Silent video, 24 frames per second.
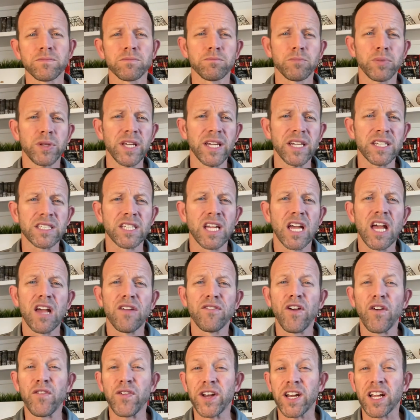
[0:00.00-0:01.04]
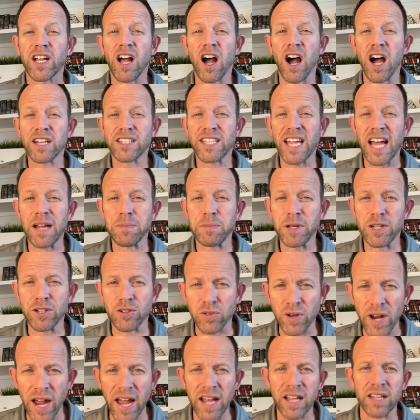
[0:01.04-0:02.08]
Please feel free to contact me
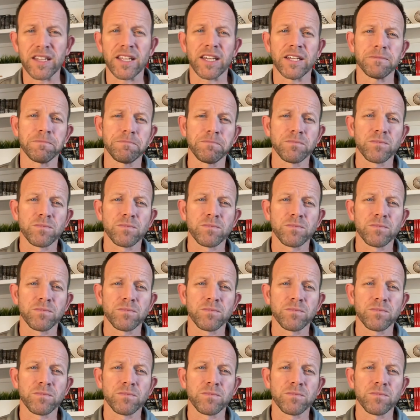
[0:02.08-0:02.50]
directly.